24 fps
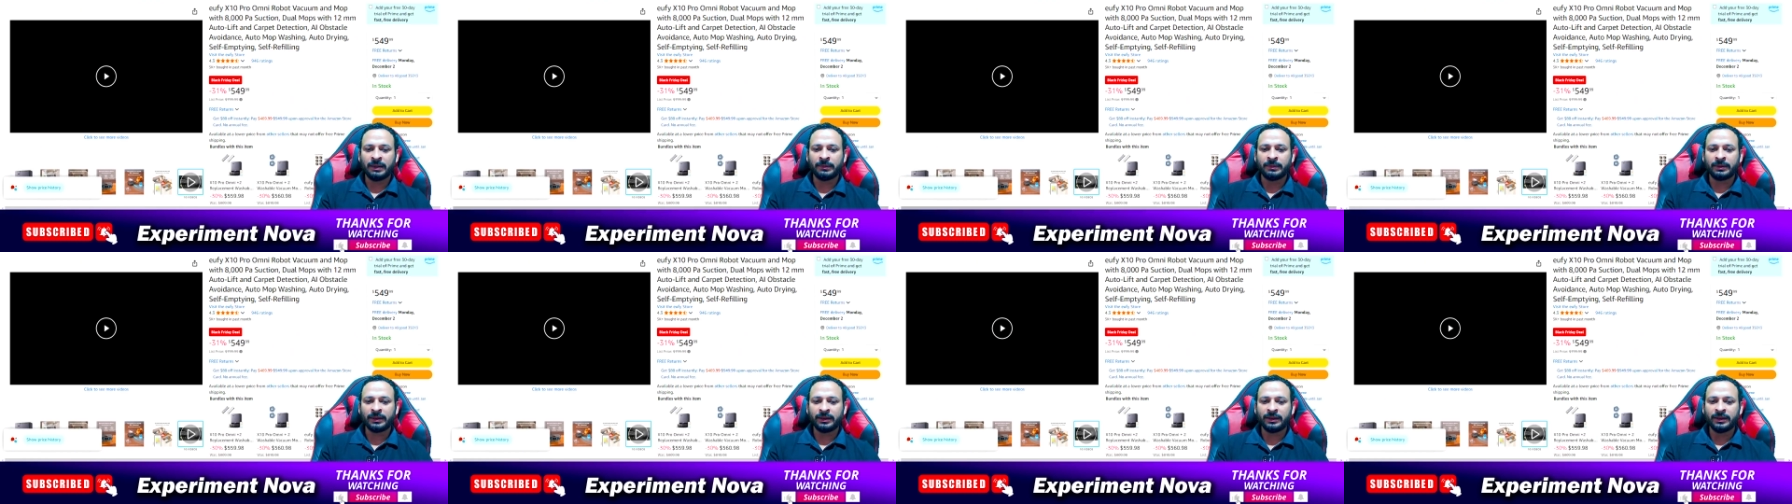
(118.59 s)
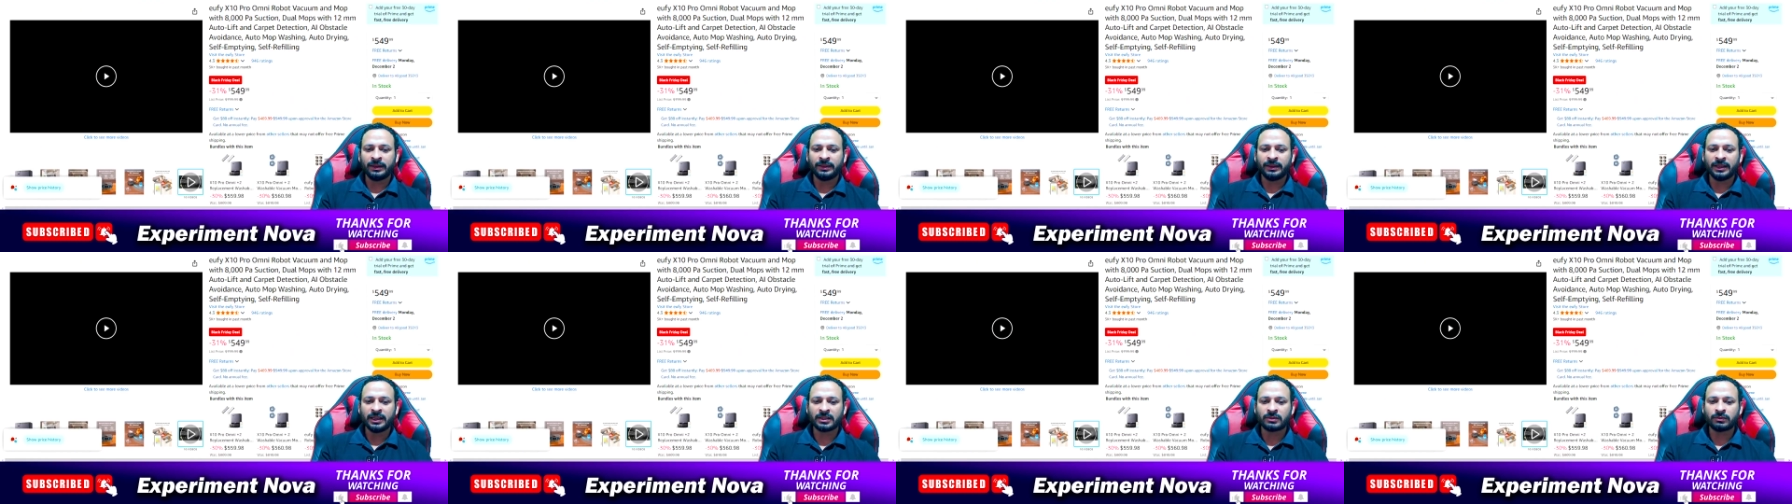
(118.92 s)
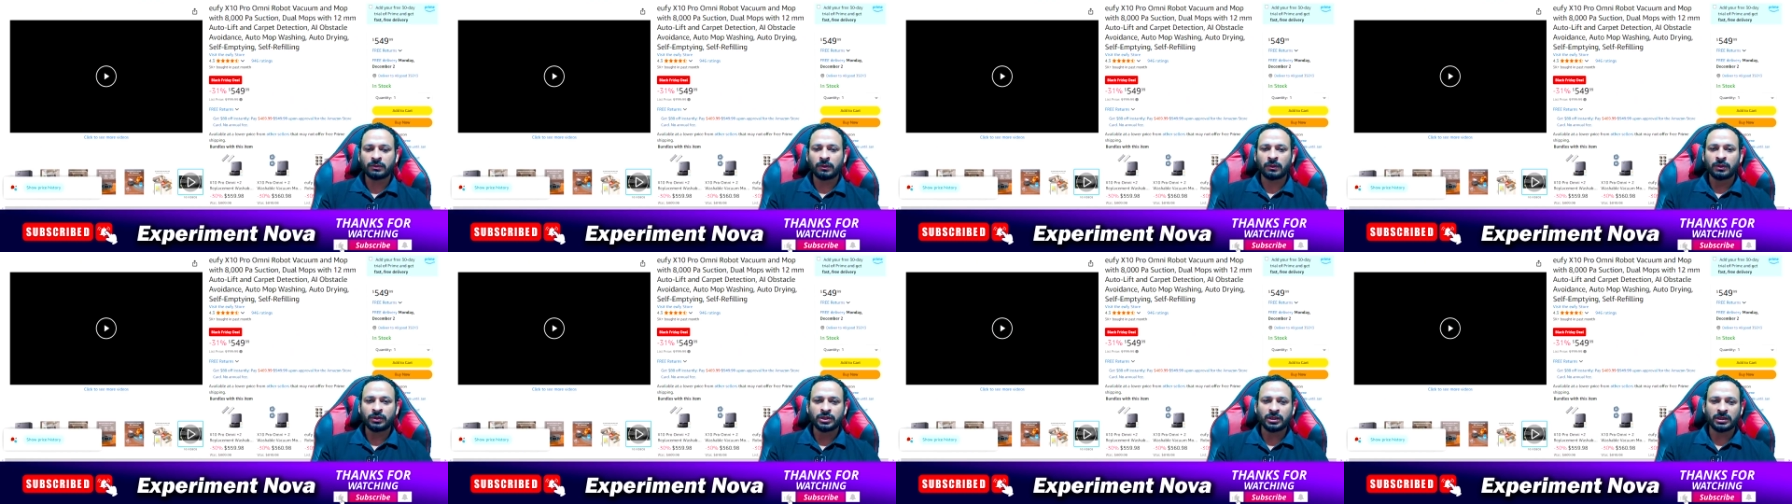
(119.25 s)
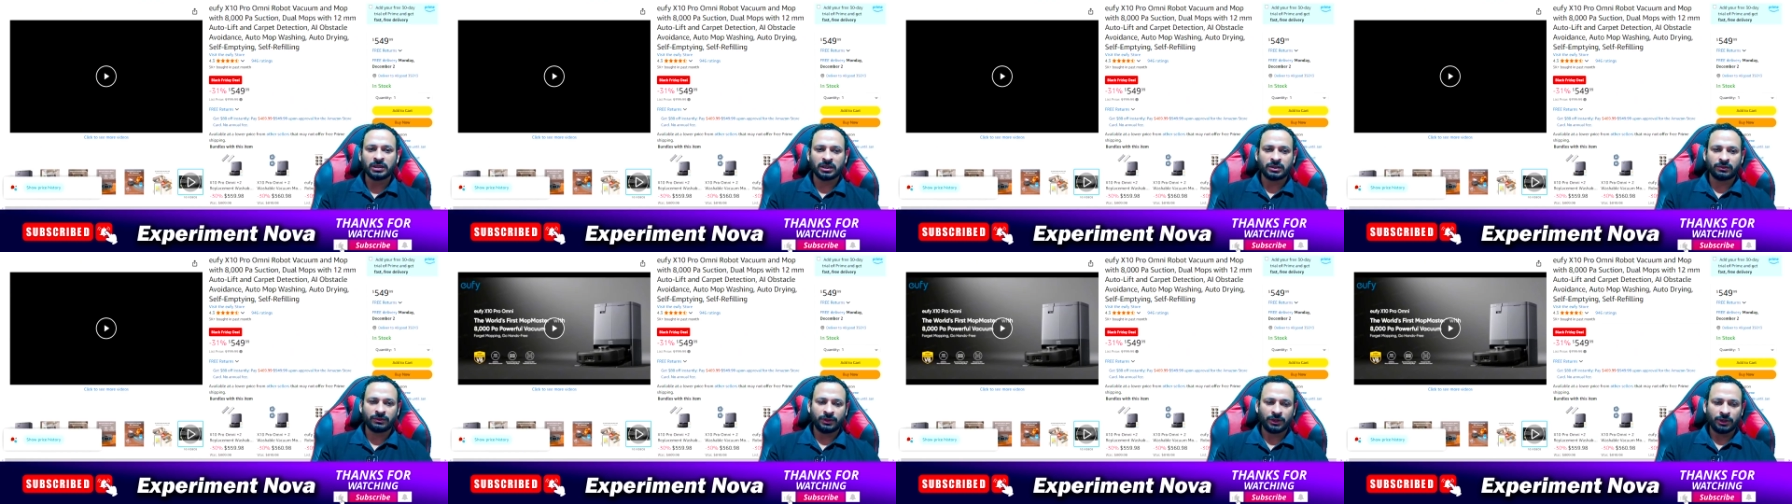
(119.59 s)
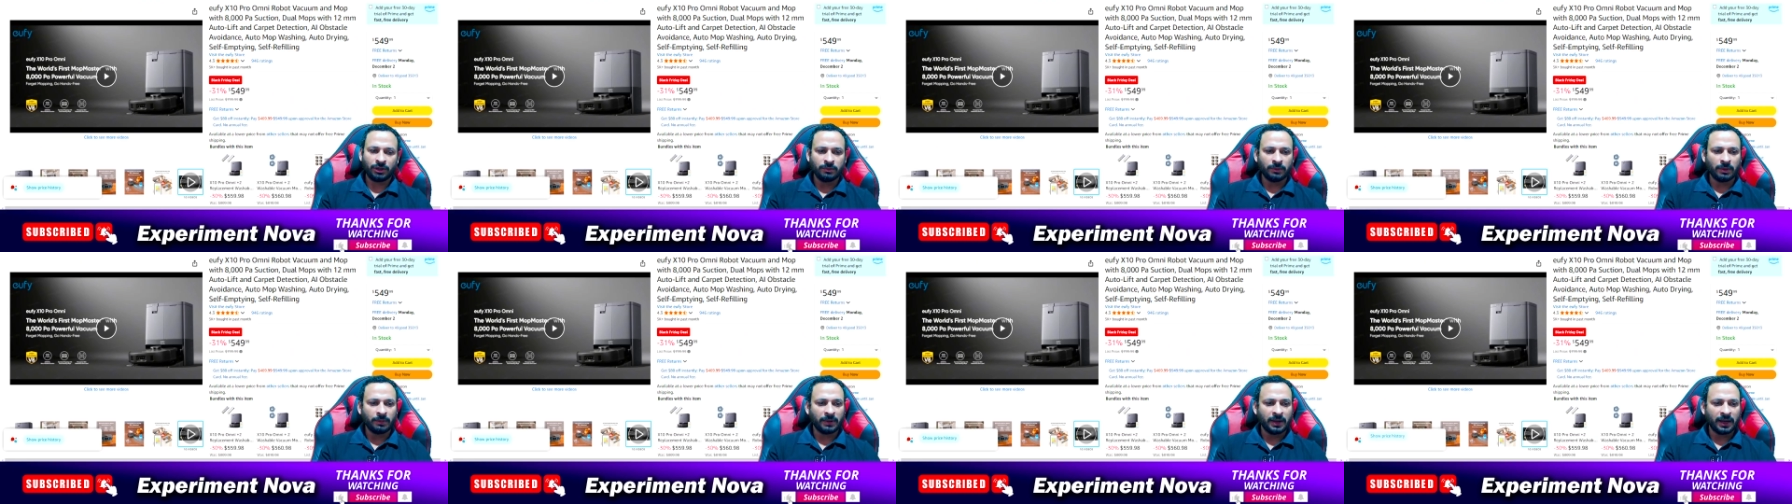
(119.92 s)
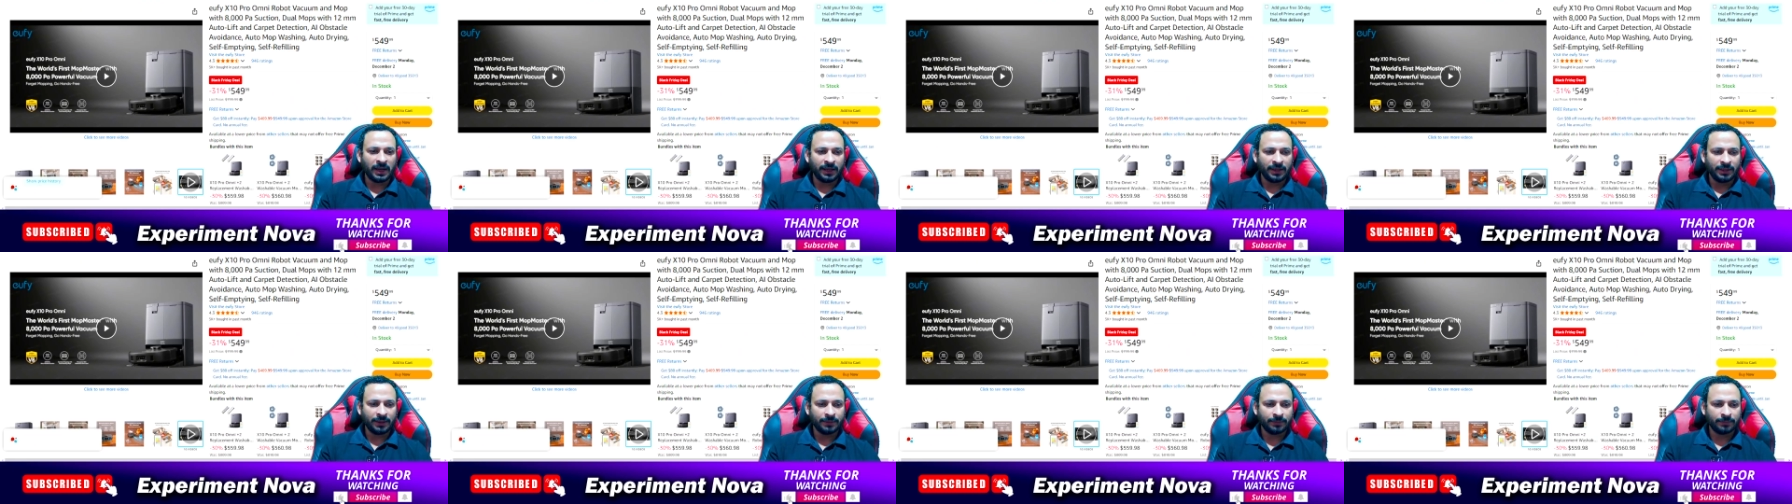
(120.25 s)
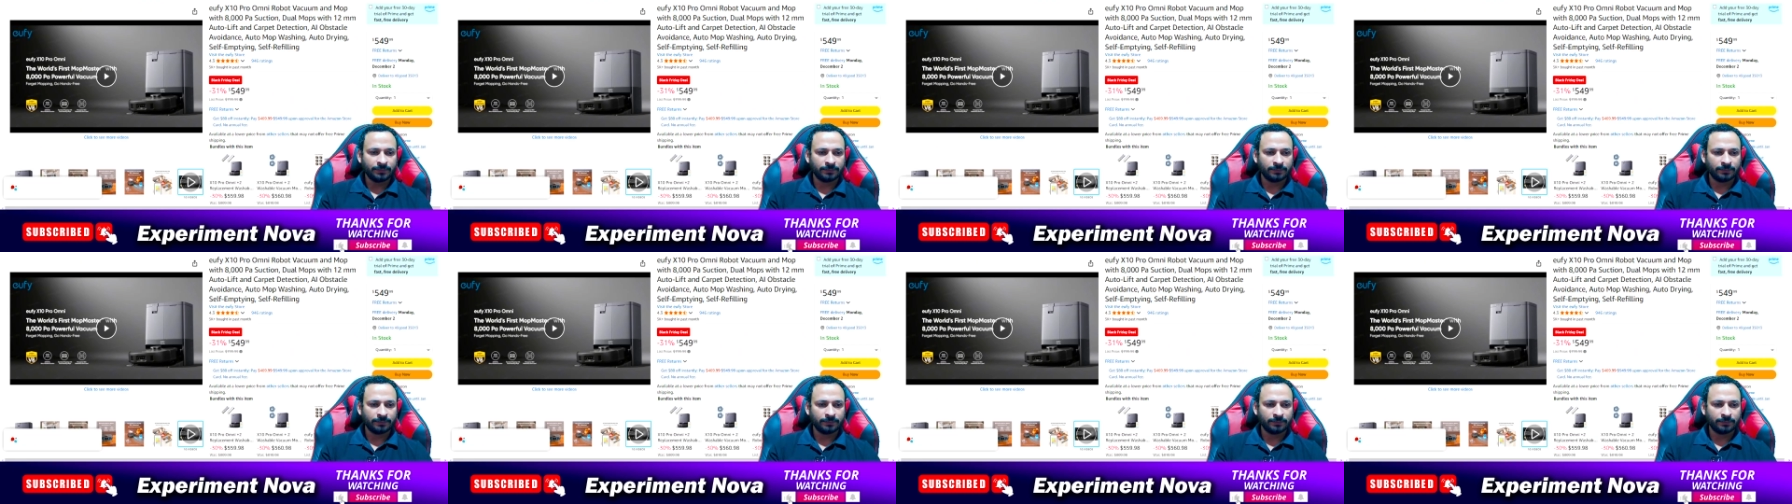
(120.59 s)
button, and thanks for watching this video. Bye bye.